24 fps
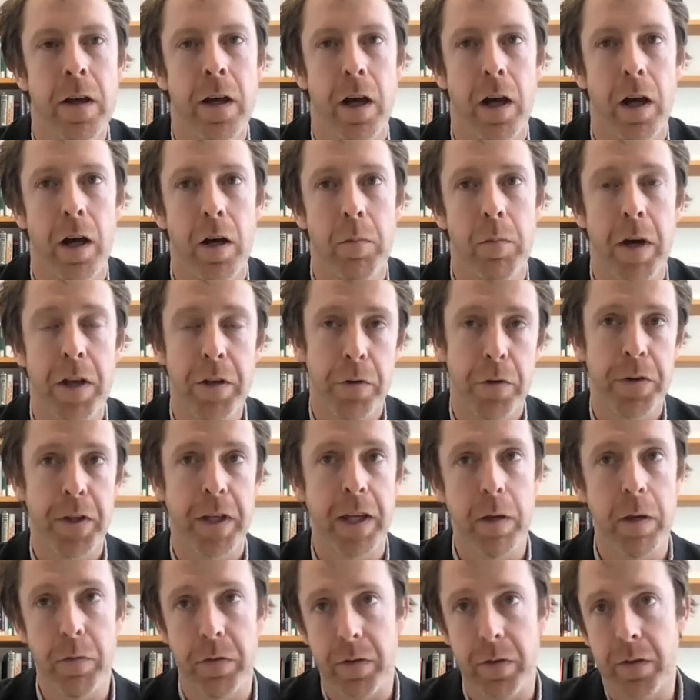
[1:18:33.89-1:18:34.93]
Um, I don't
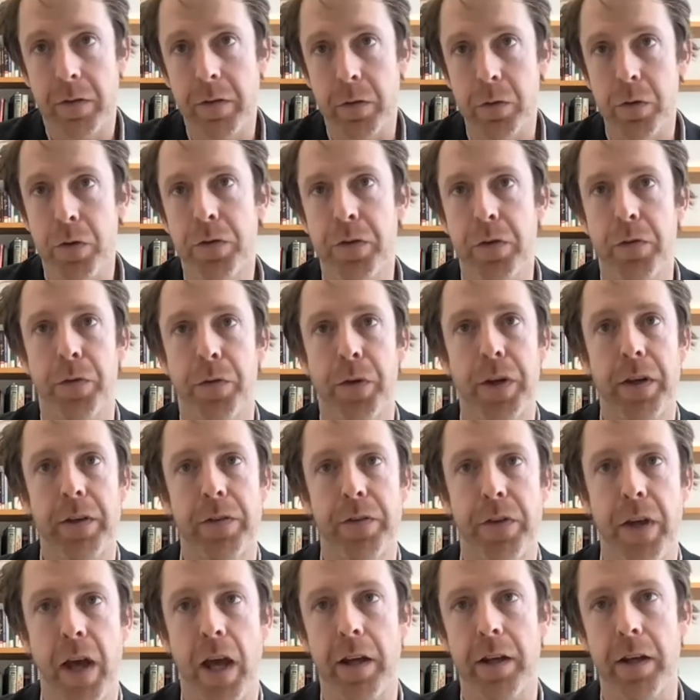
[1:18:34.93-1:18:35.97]
think he was exclusively
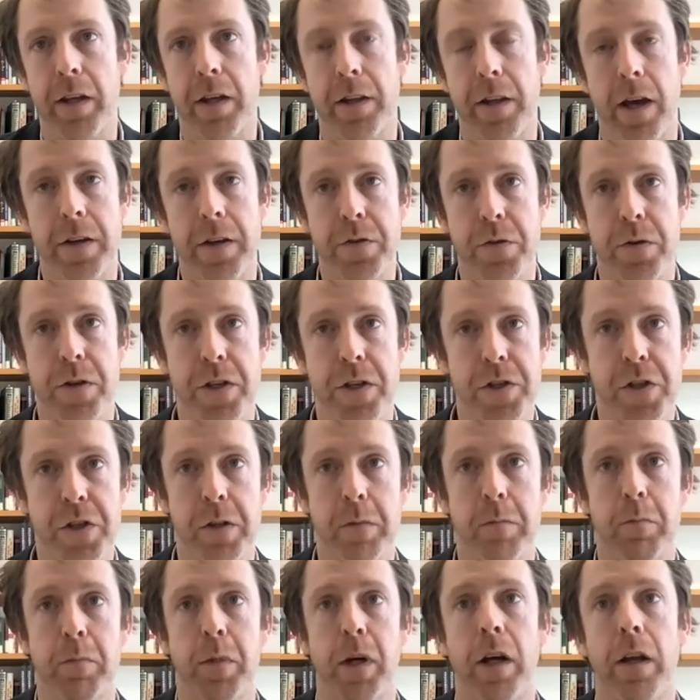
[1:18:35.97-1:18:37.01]
standing in that
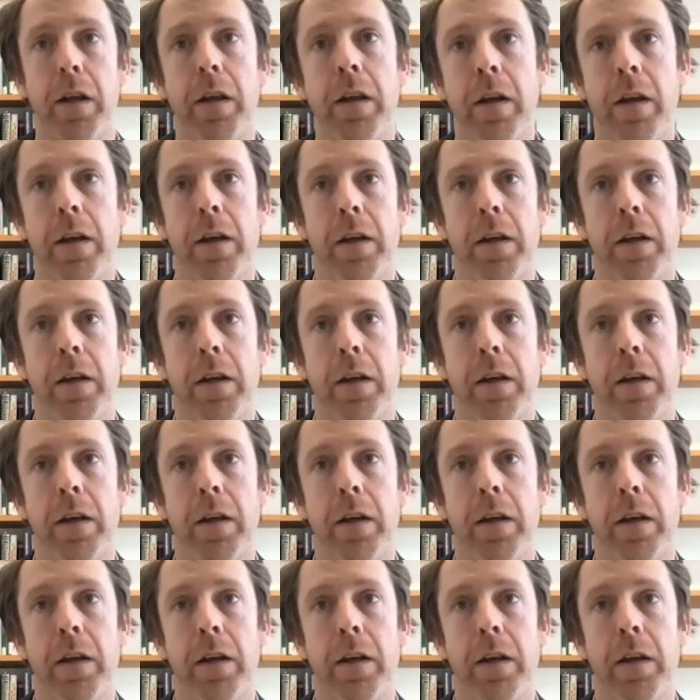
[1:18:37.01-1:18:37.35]
tradition, but